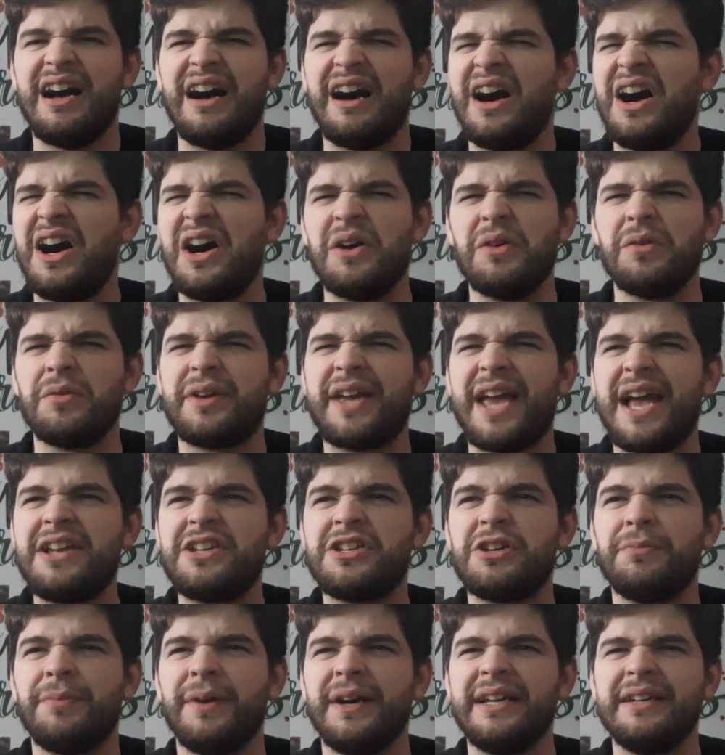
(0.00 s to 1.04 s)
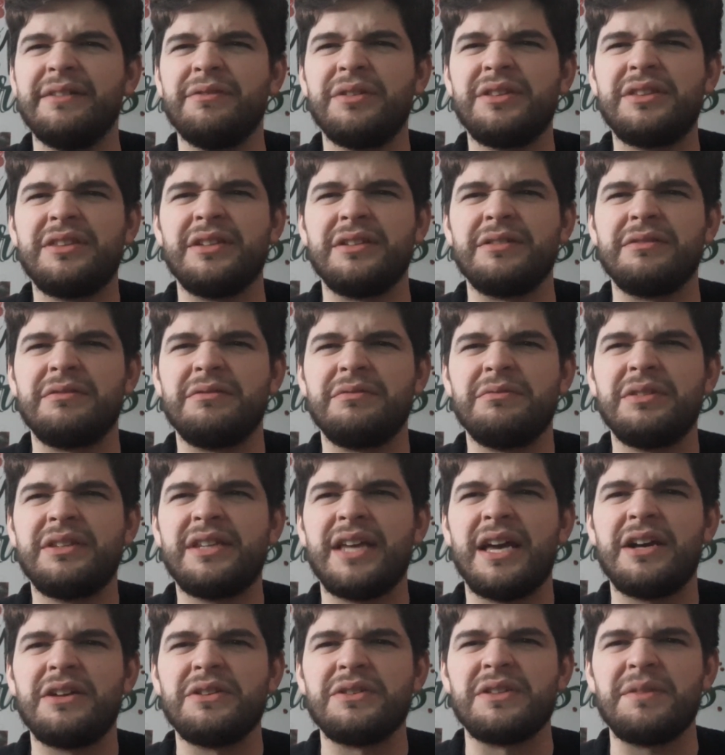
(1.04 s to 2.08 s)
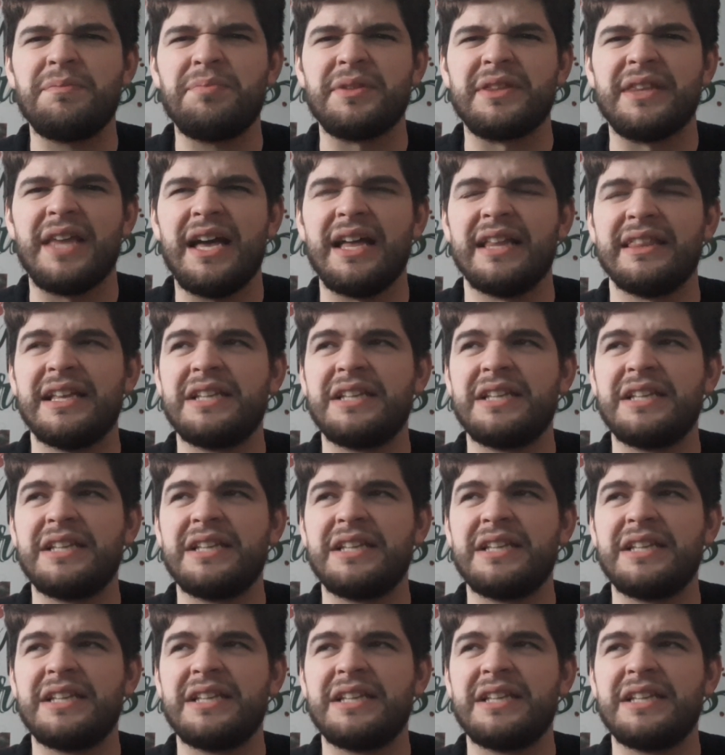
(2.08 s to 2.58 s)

oh, Canto Bite, what the hell's up with that?